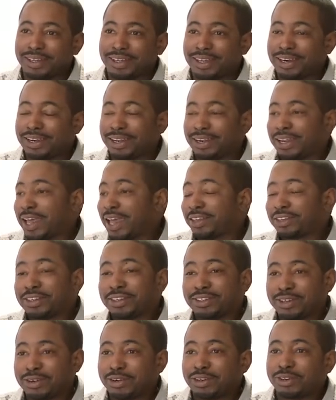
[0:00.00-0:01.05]
It, it asks a
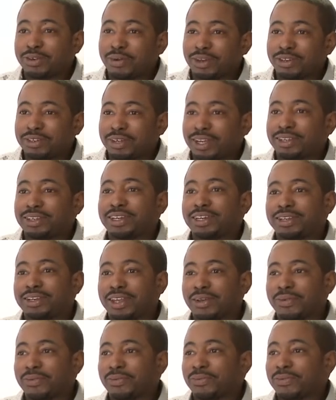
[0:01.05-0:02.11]
serious question, I think,
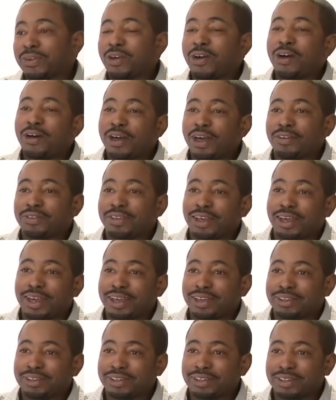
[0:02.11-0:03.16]
that we all have to
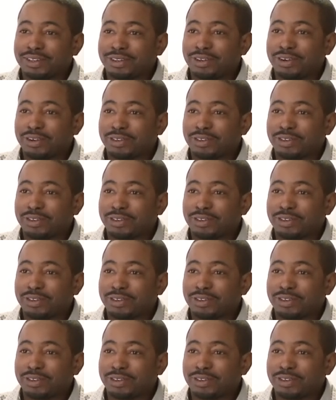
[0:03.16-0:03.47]
ask, right.